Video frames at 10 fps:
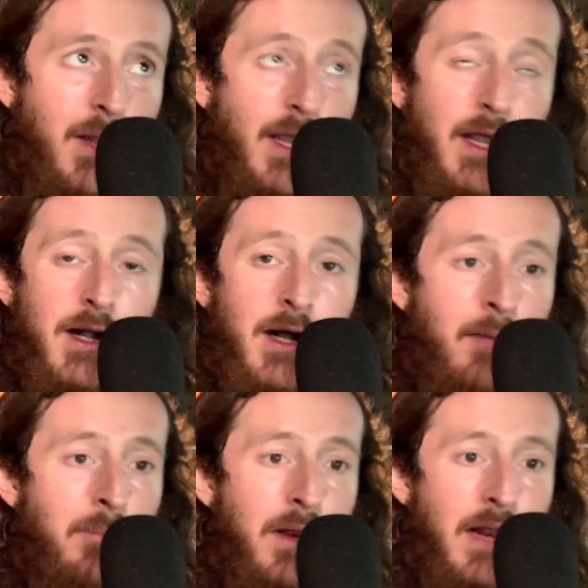in
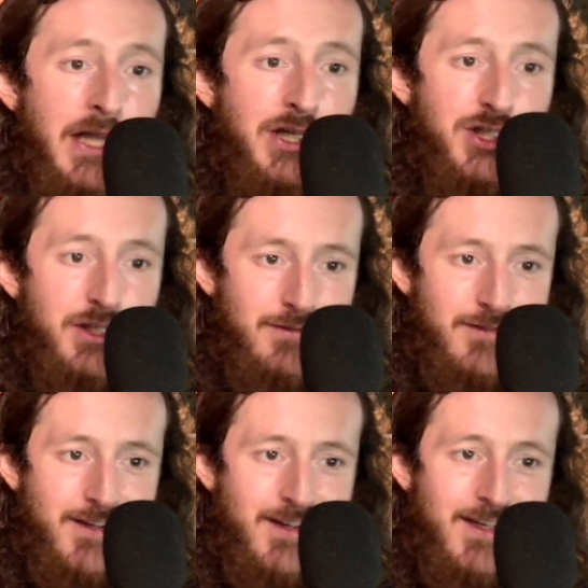combination,
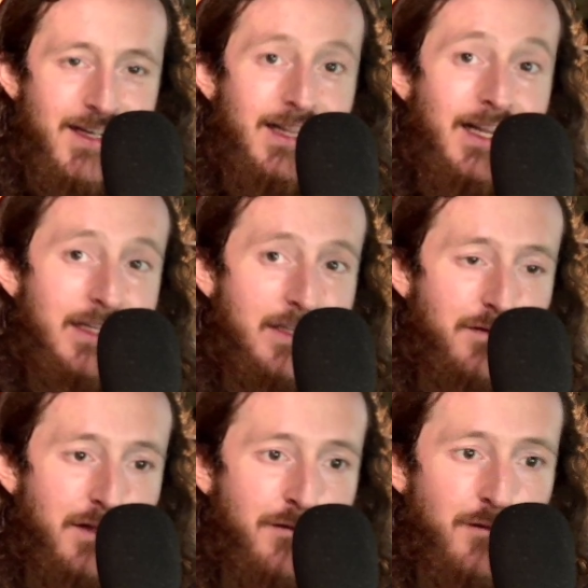
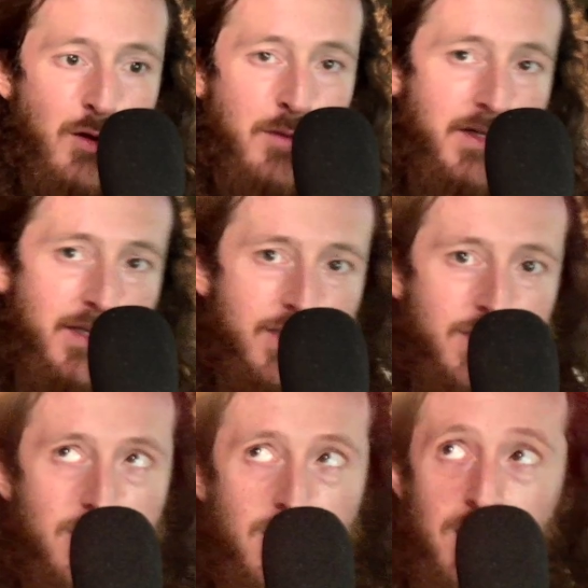collectively form this
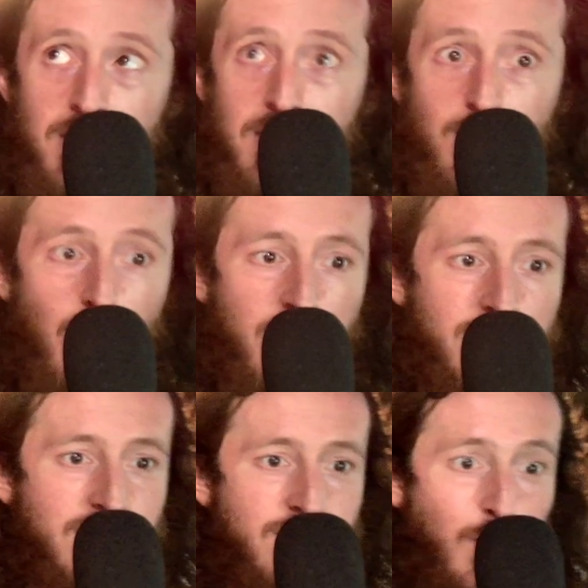
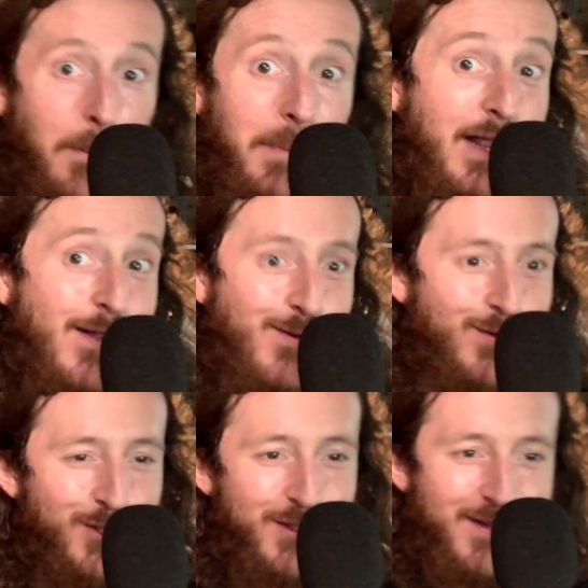what
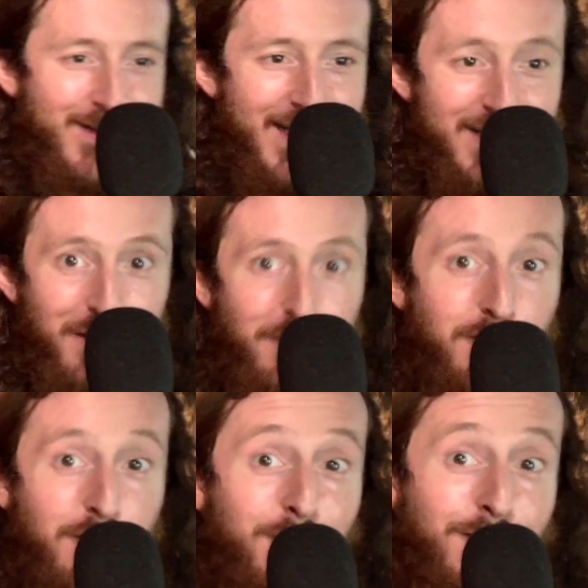appears as
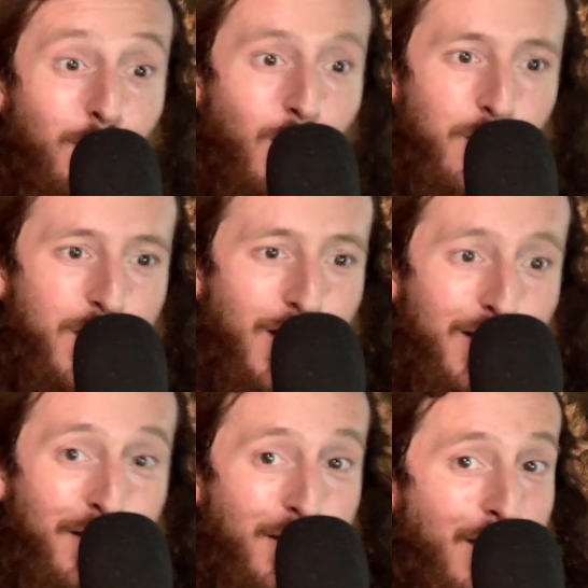what we
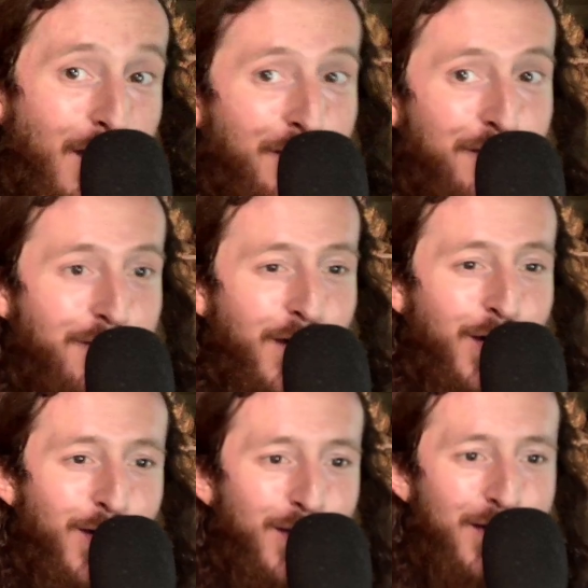call a
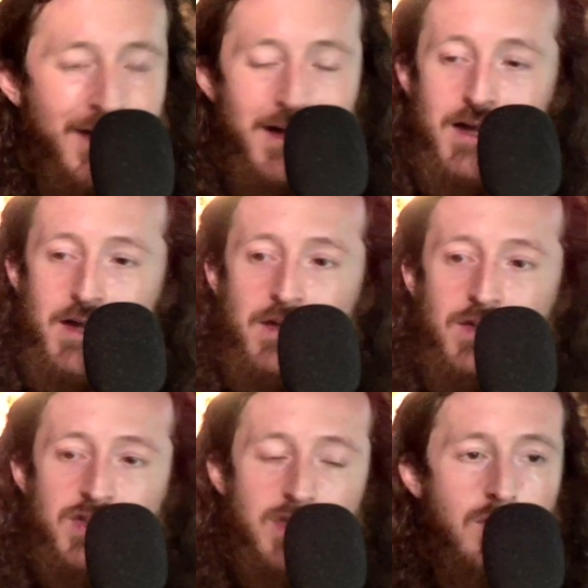fog.
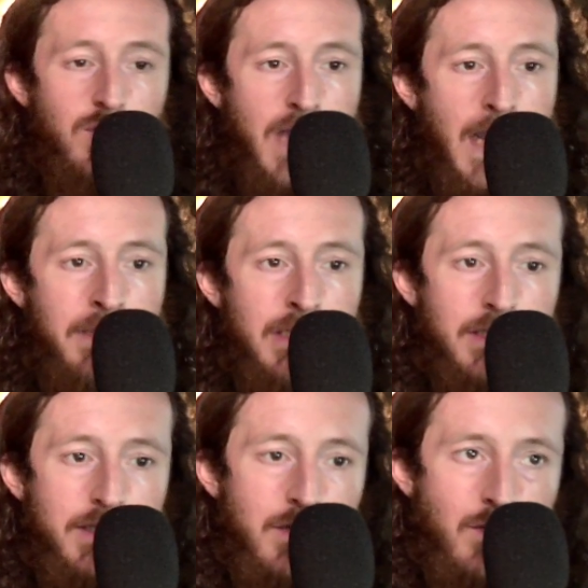So
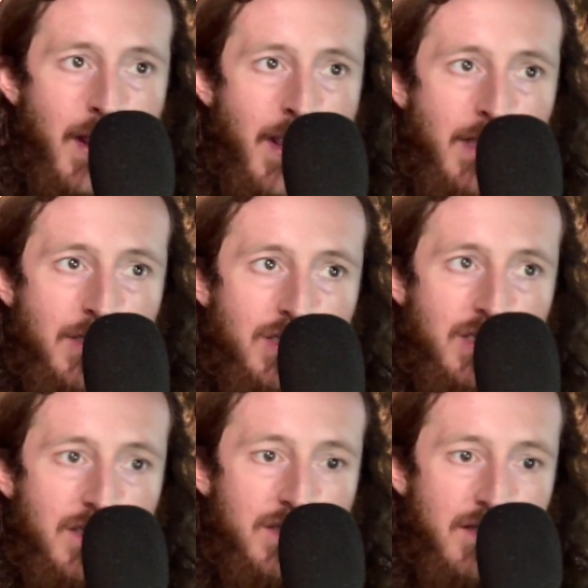chemically arranged
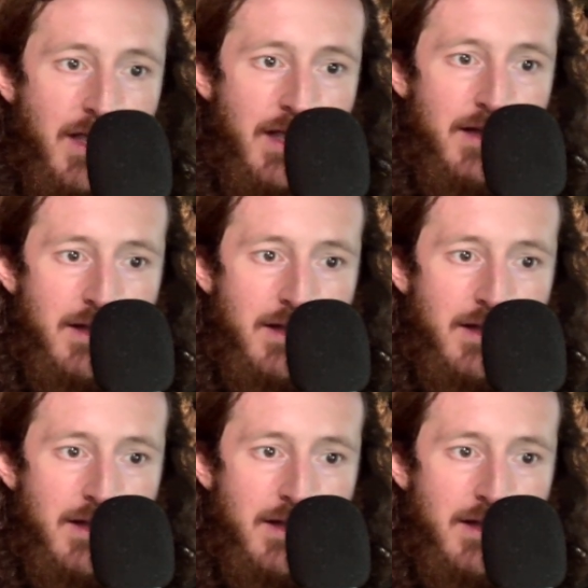is a